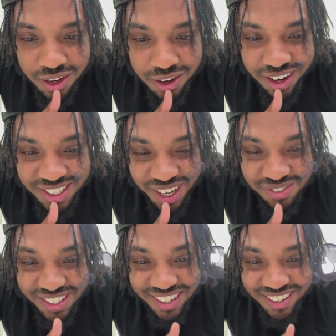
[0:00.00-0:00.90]
cars up,
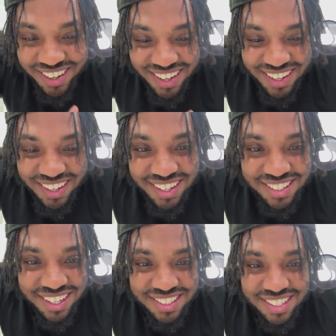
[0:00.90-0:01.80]
too. These
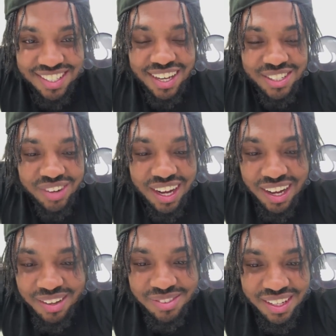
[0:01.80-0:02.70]
niggas just can't
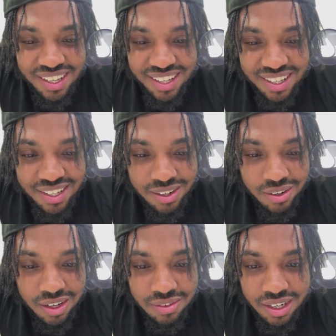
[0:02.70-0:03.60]
drive. Hold
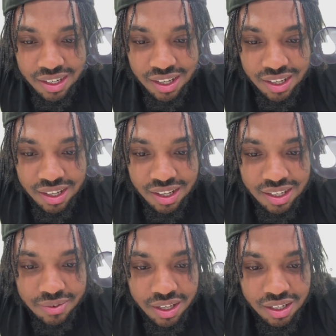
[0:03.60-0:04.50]
on, where gang at? He
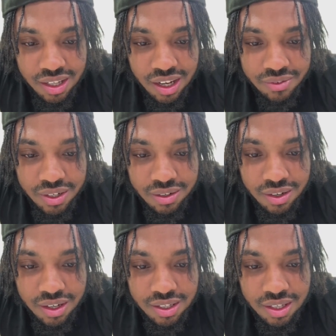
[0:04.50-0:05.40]
keep hitting the live
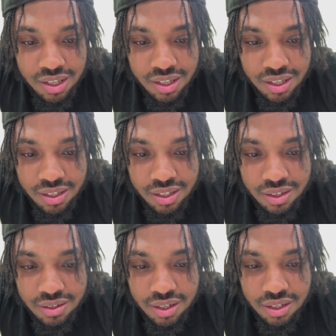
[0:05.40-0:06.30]
request.
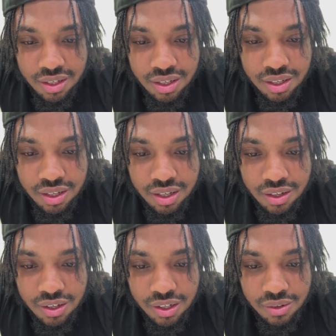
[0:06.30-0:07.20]
Where gang
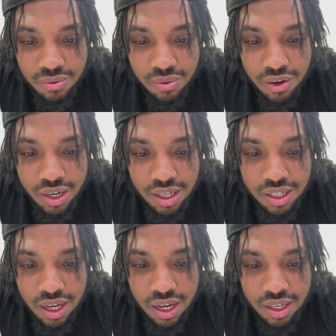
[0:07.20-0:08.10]
at? Well, not
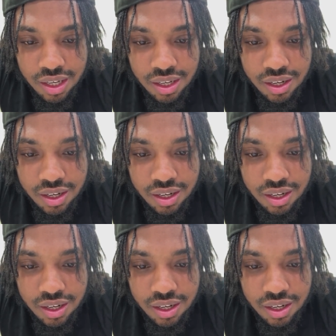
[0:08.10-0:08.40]
your high-end